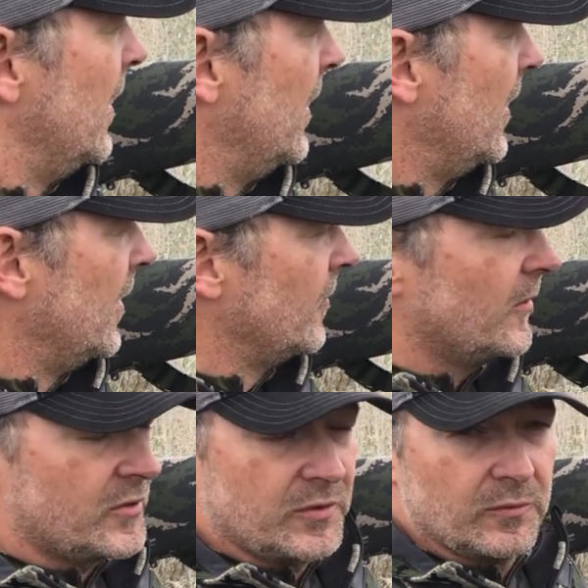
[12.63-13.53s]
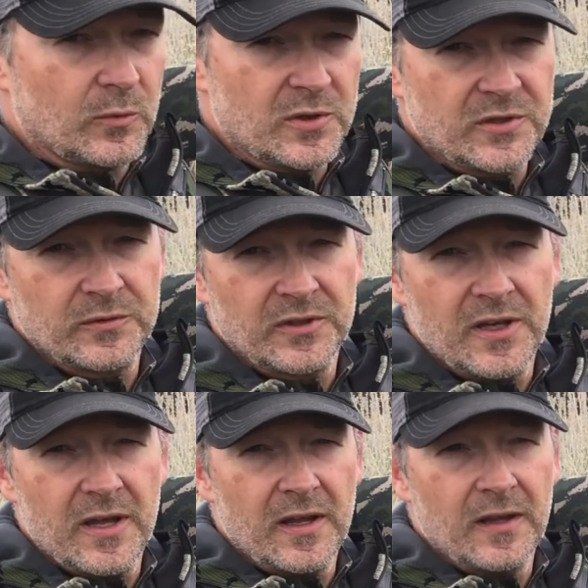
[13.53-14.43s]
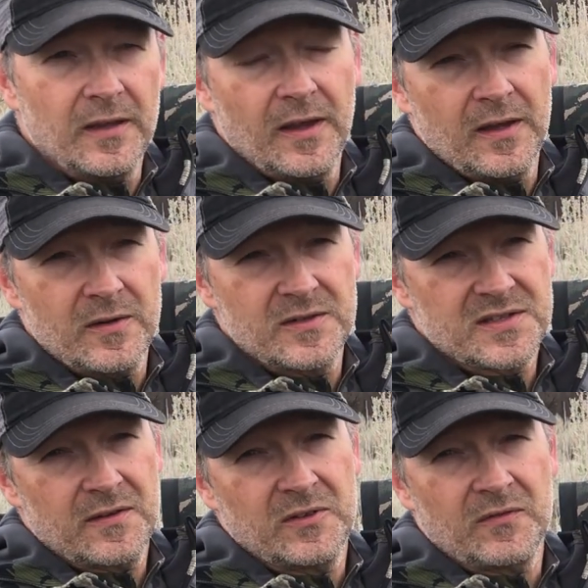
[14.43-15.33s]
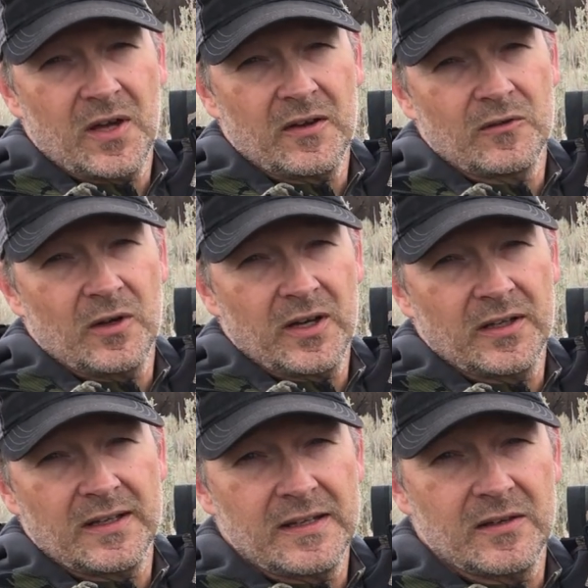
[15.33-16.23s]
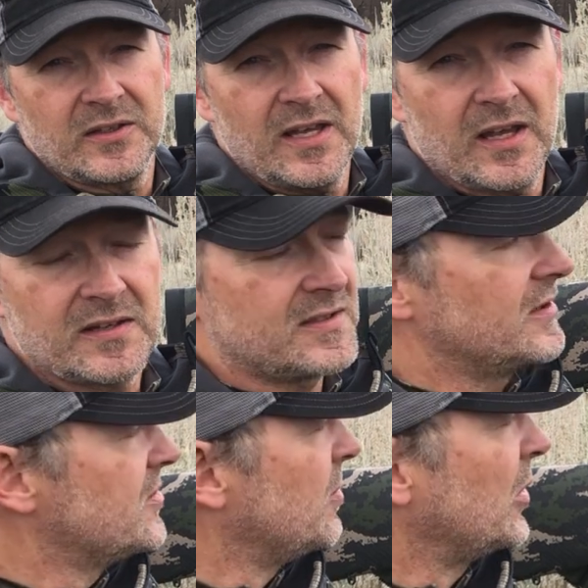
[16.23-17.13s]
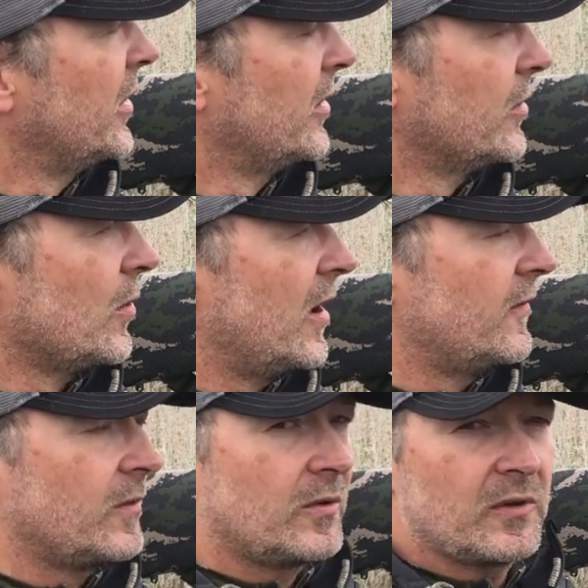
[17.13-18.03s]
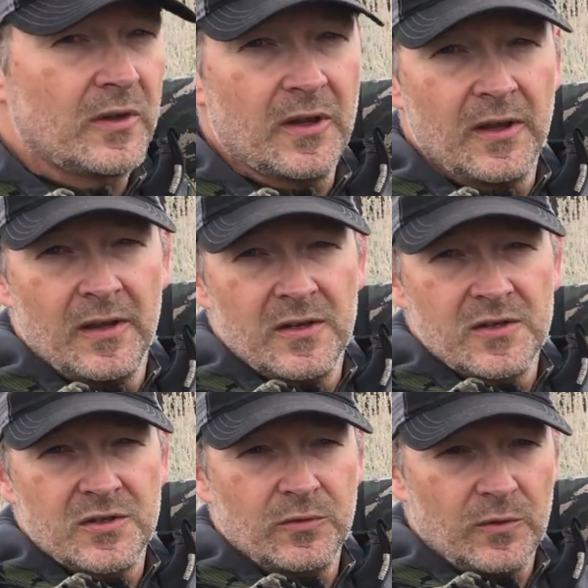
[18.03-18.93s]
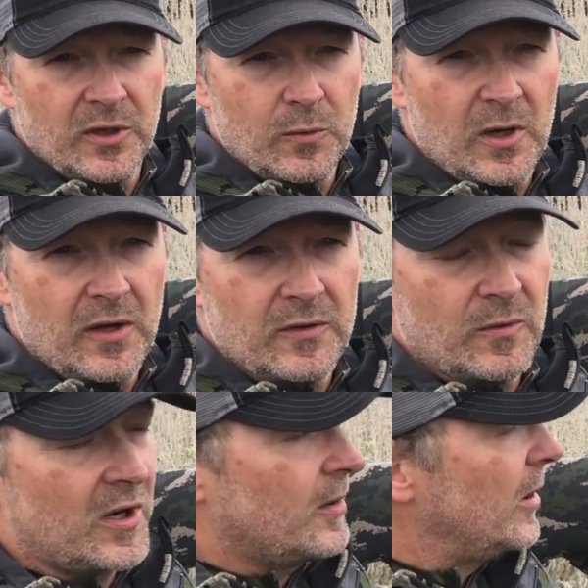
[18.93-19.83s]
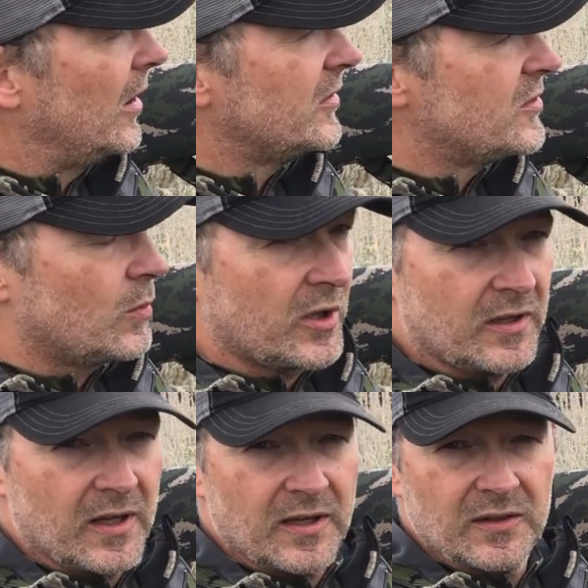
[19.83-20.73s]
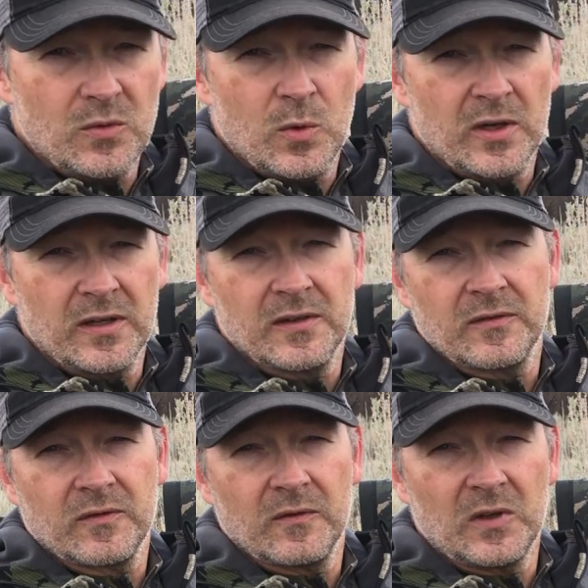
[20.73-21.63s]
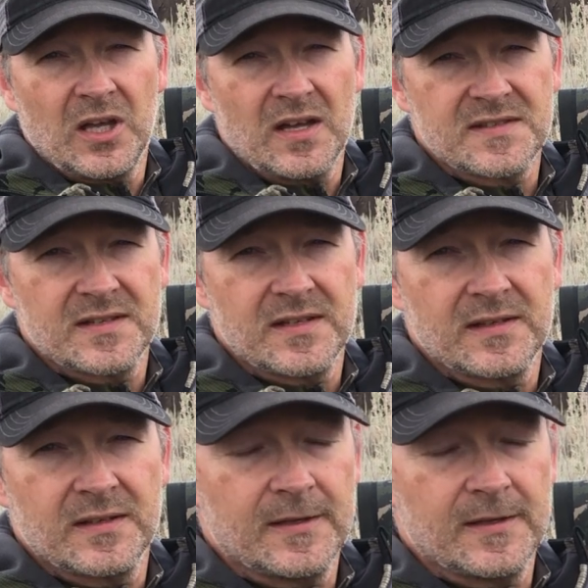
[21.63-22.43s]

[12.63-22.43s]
Um, shoot, we're shooting uh, 175 grain ELDX in this particular rifle. Shooting really well, they're running about 29-20 for velocity.